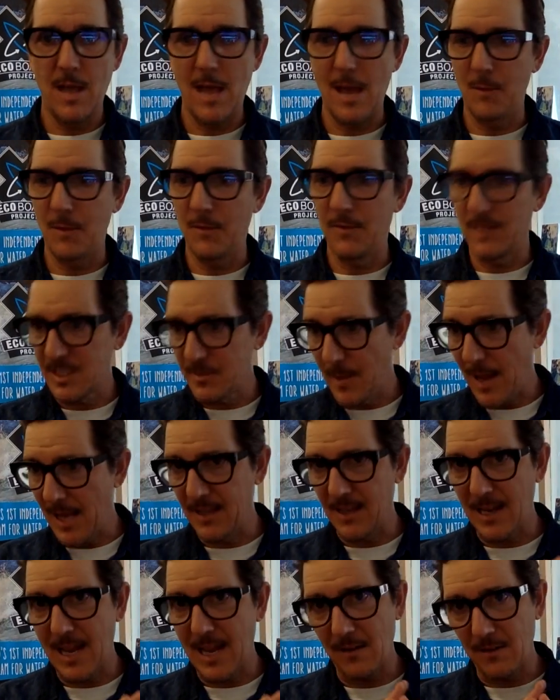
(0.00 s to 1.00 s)
and we've
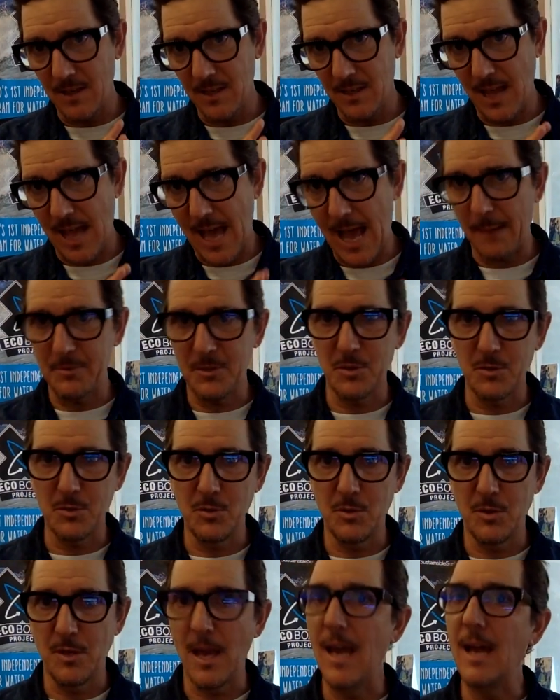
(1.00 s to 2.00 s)
expanded out into
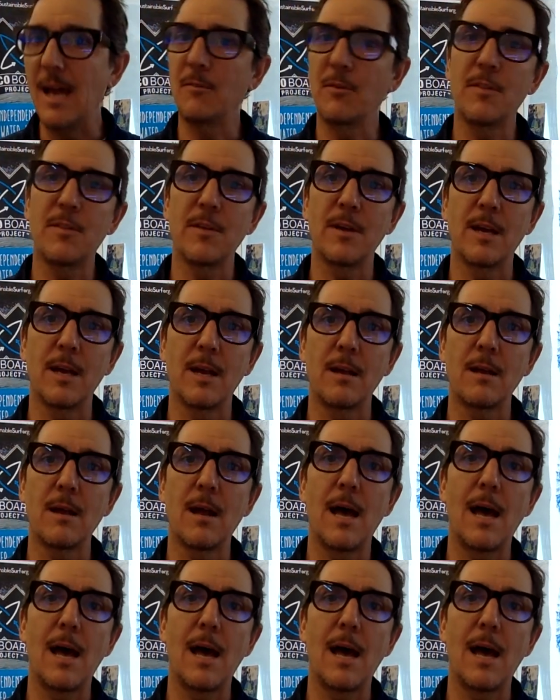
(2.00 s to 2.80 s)
absolutely everything